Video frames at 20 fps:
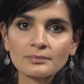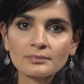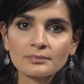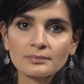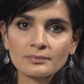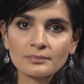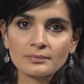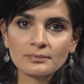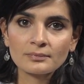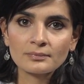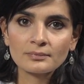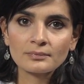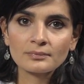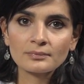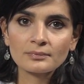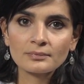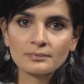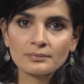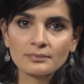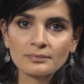
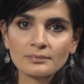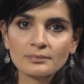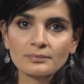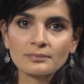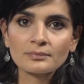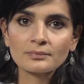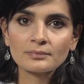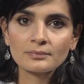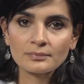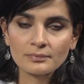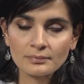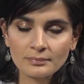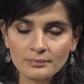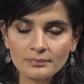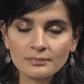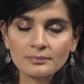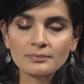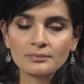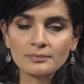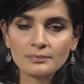
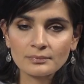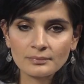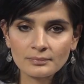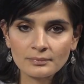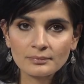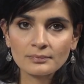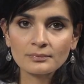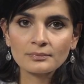(not speaking)